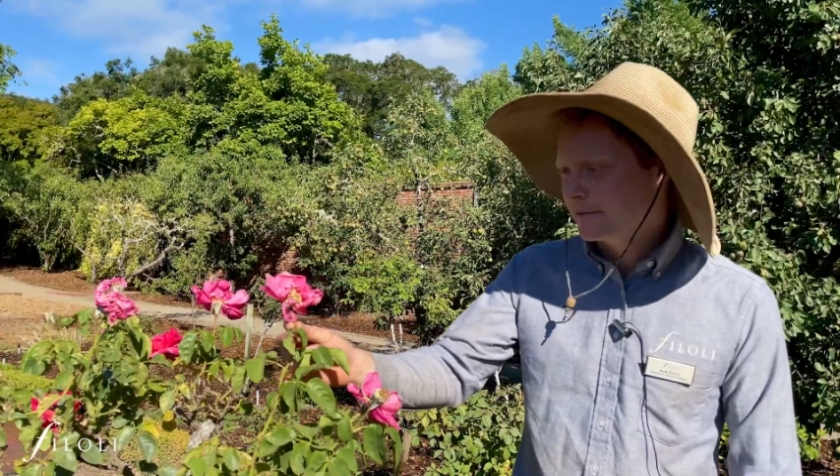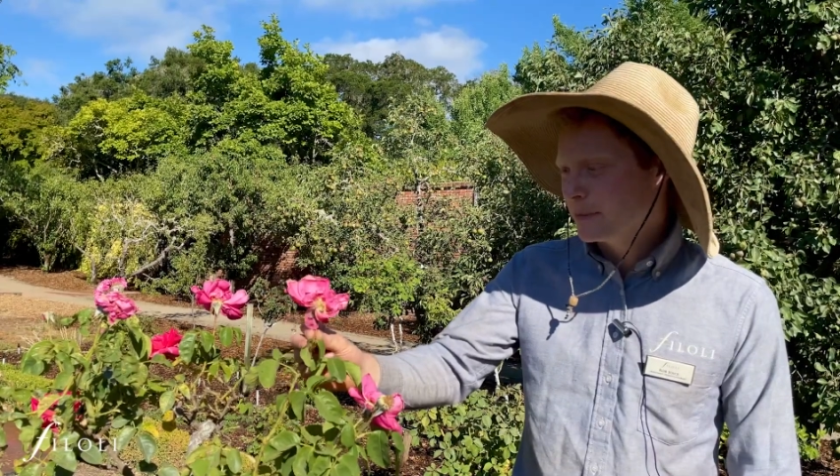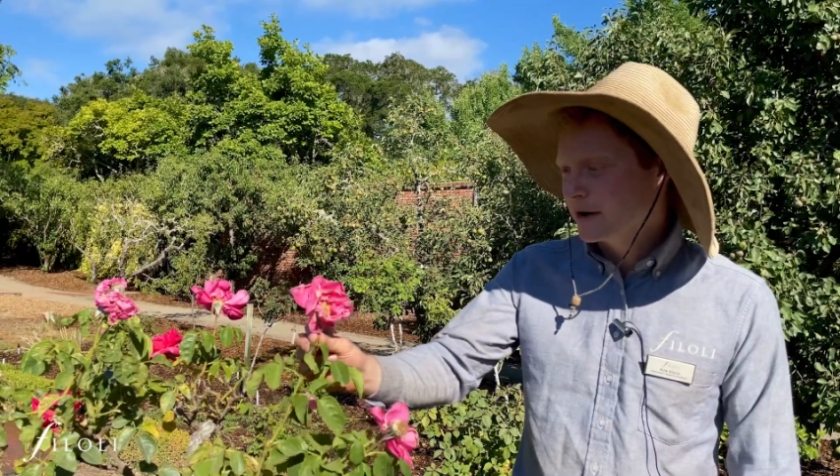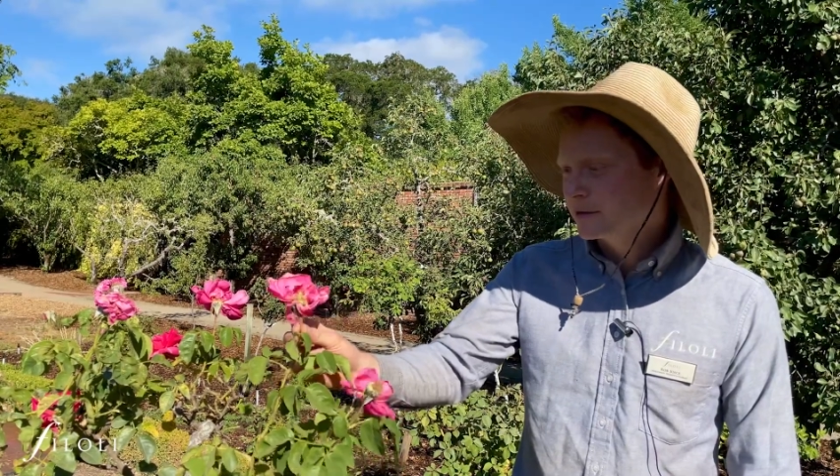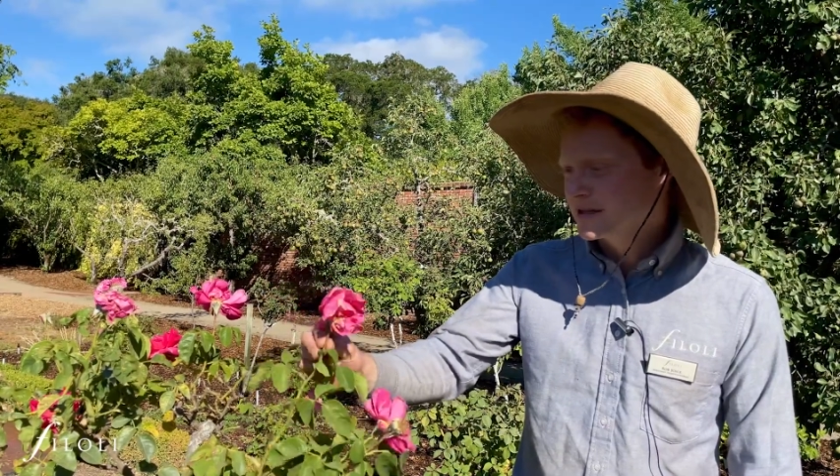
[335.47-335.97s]

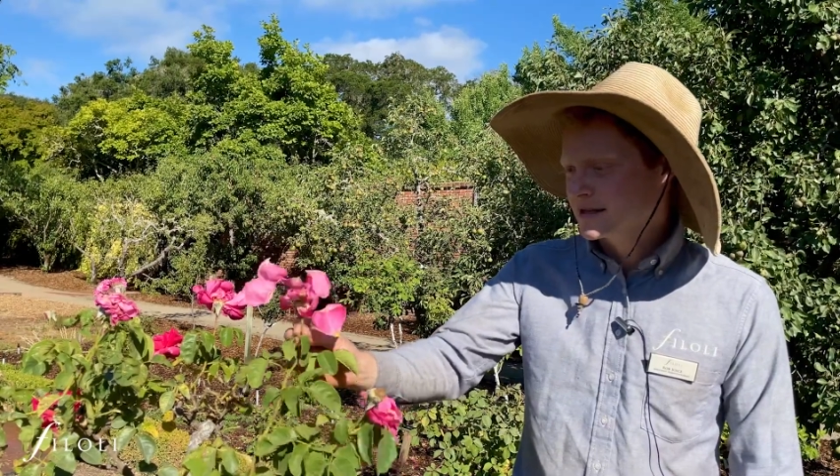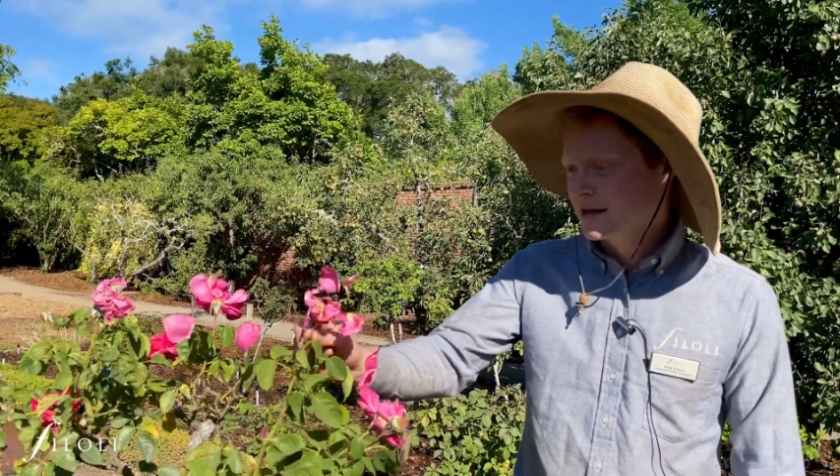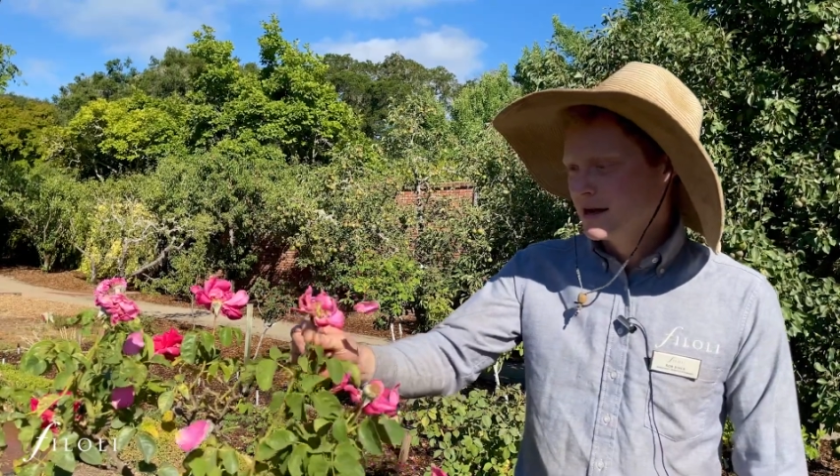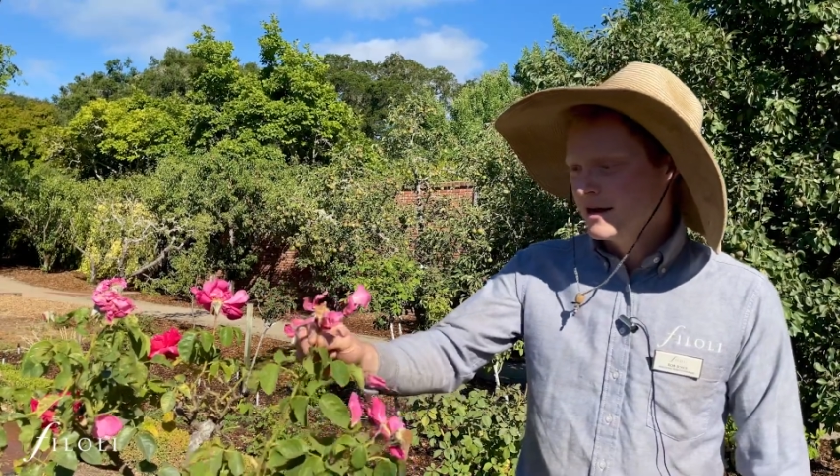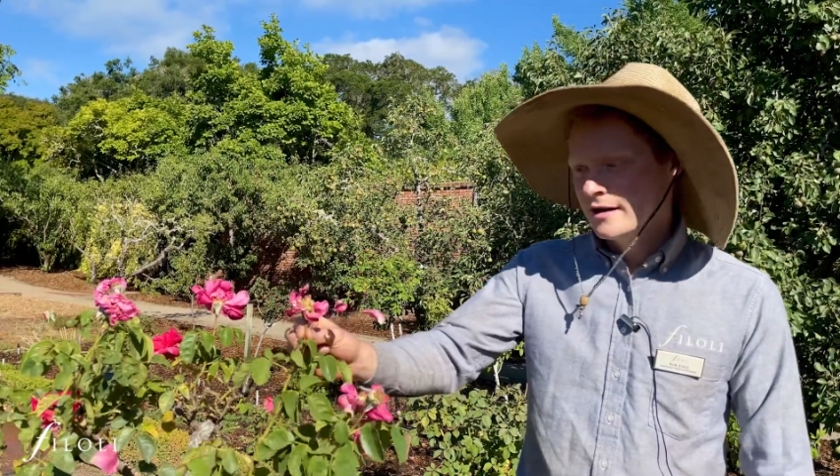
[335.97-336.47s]

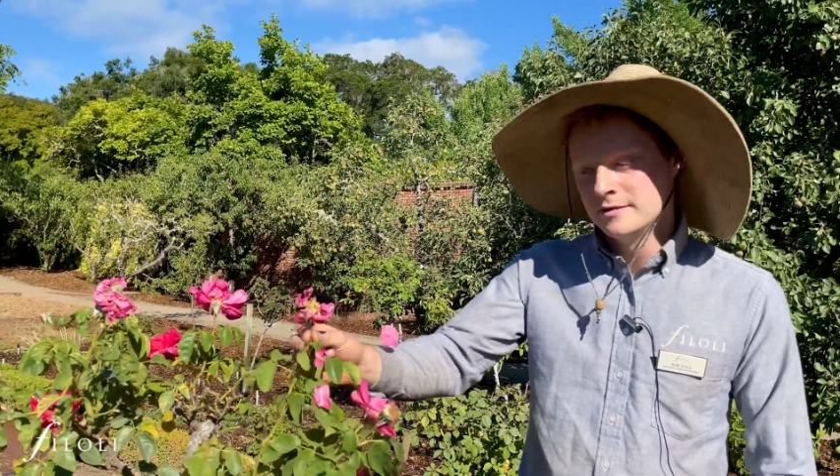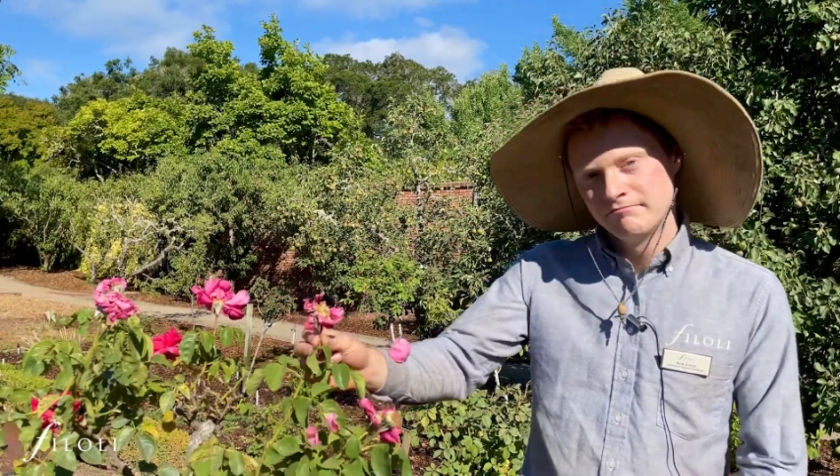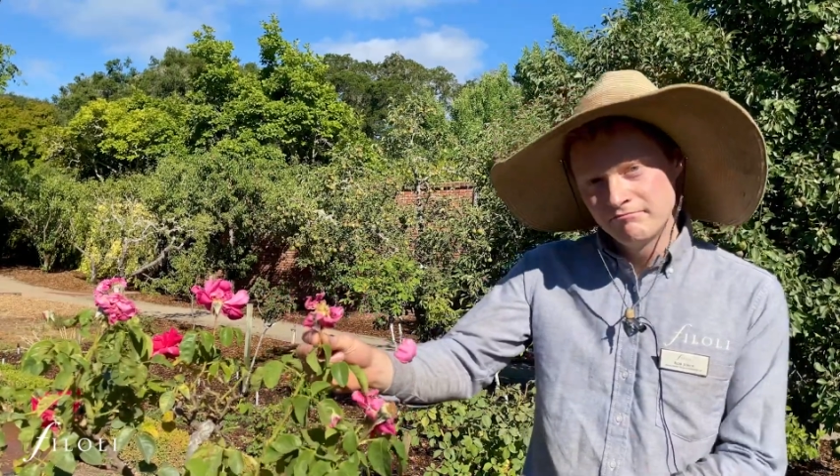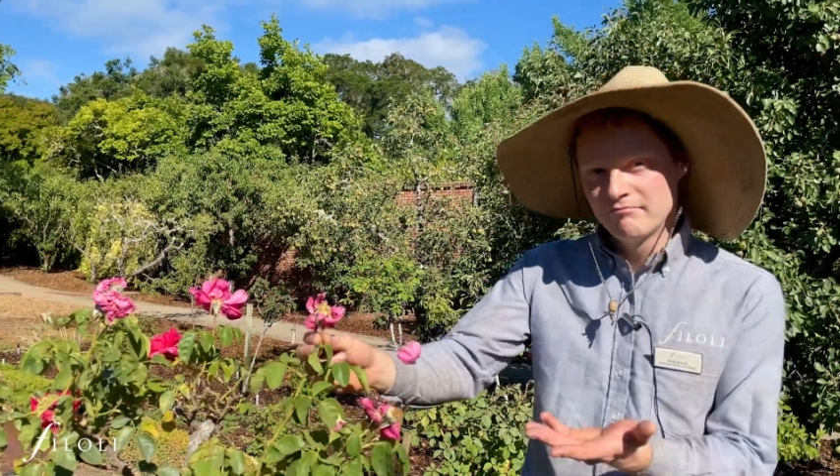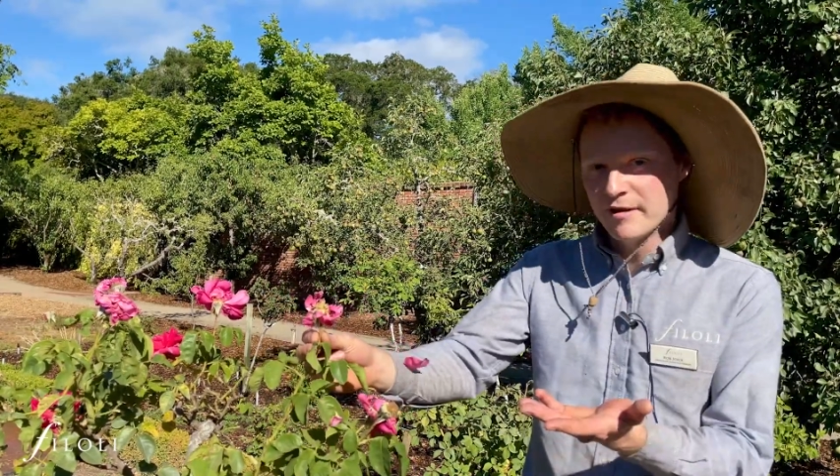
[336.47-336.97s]
petals,
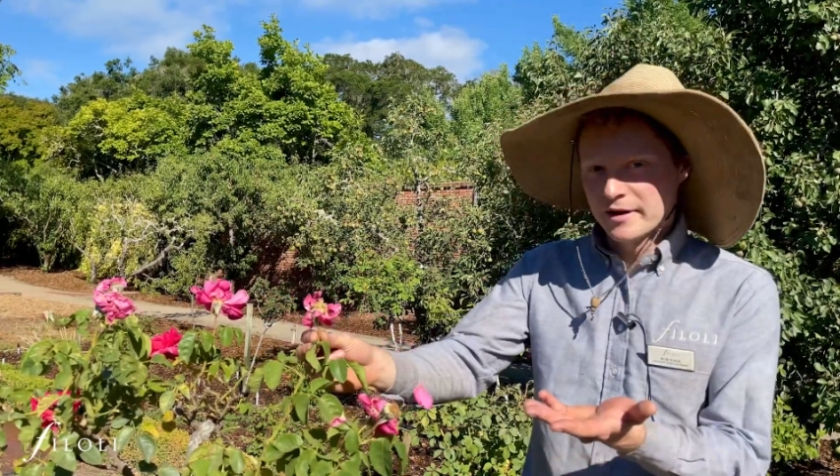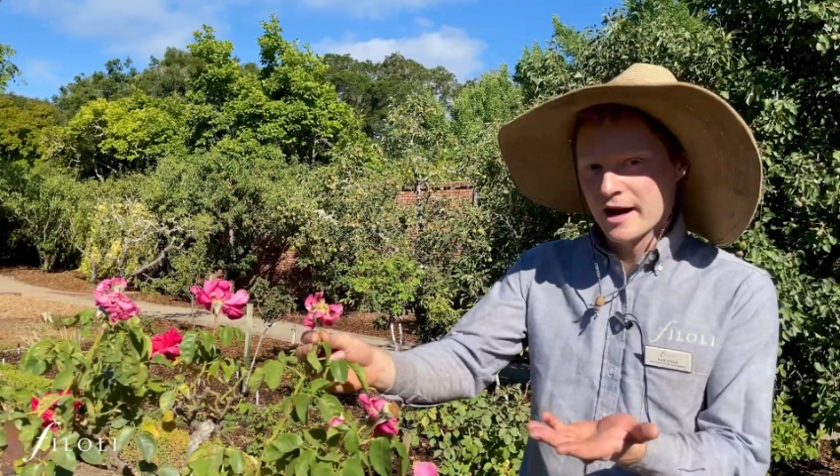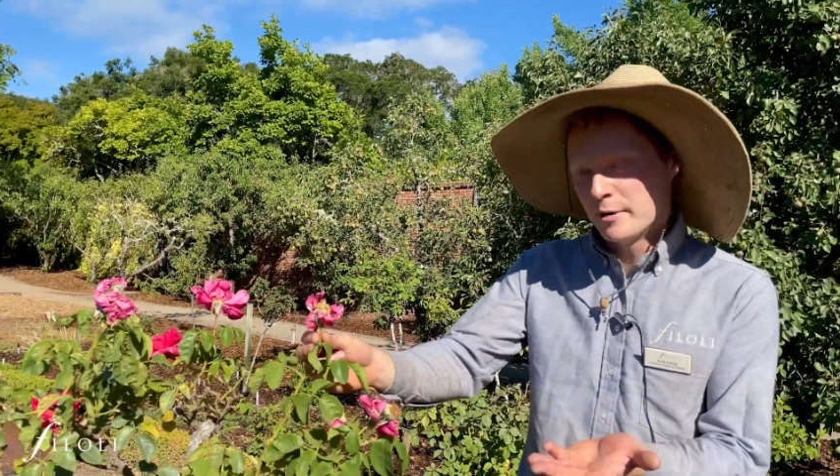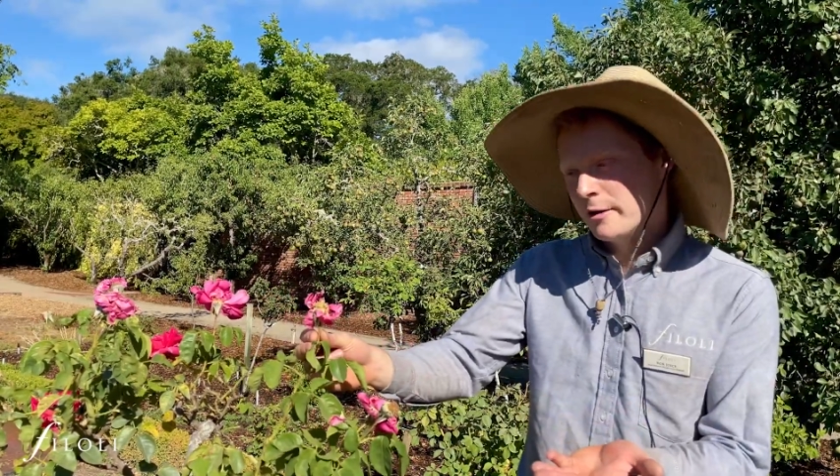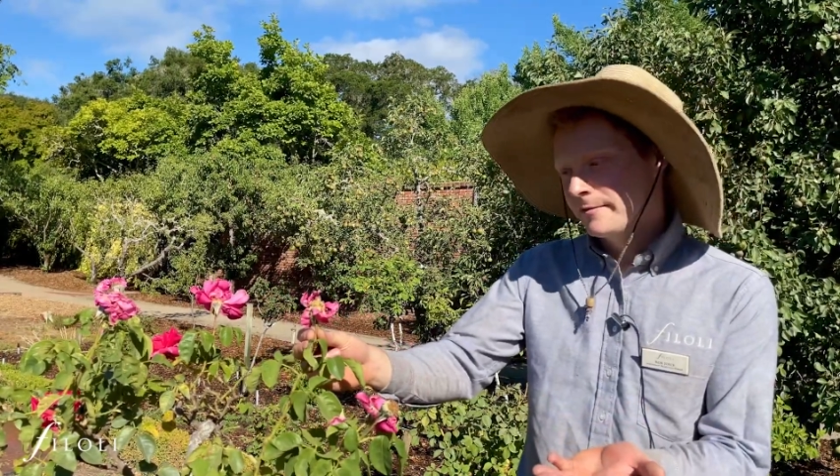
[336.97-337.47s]
and they
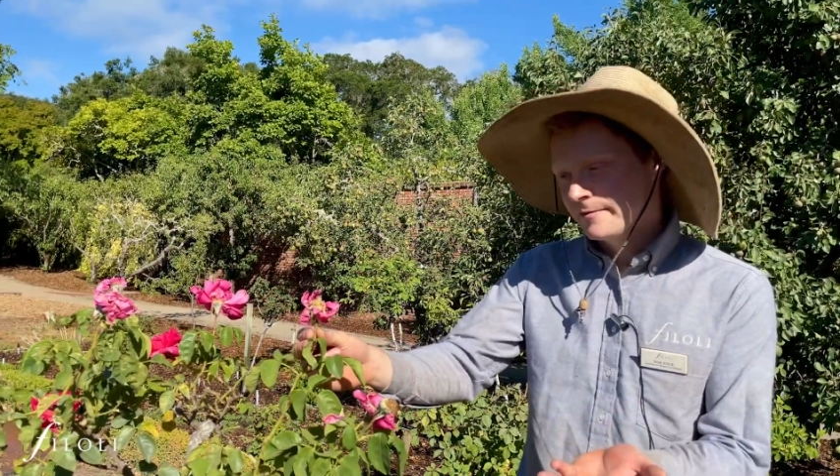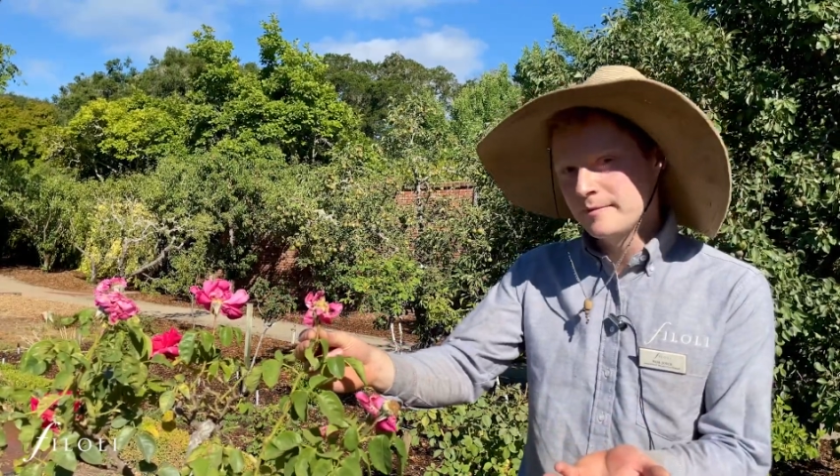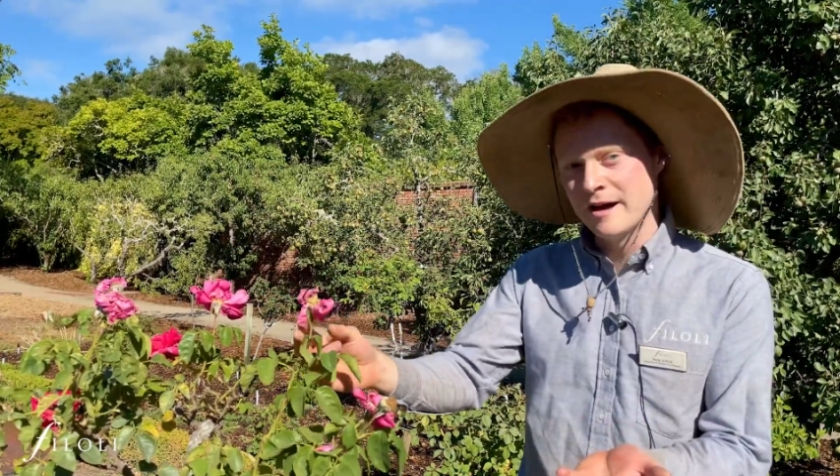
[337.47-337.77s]
come off,